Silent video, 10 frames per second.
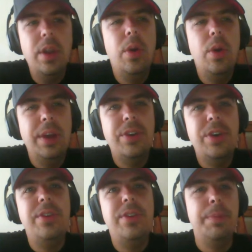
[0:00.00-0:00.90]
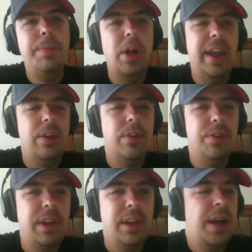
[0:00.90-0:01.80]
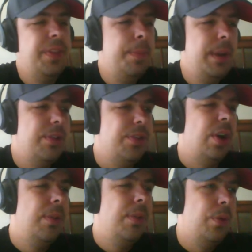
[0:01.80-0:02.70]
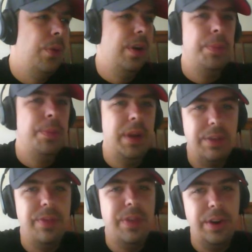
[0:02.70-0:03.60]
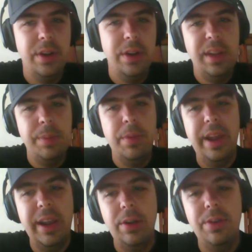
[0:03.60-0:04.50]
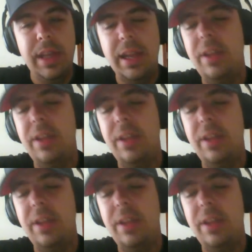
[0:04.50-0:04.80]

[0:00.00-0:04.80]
who has good deep ball accuracy. Not the biggest arm in the world, but he has very good deep ball accuracy.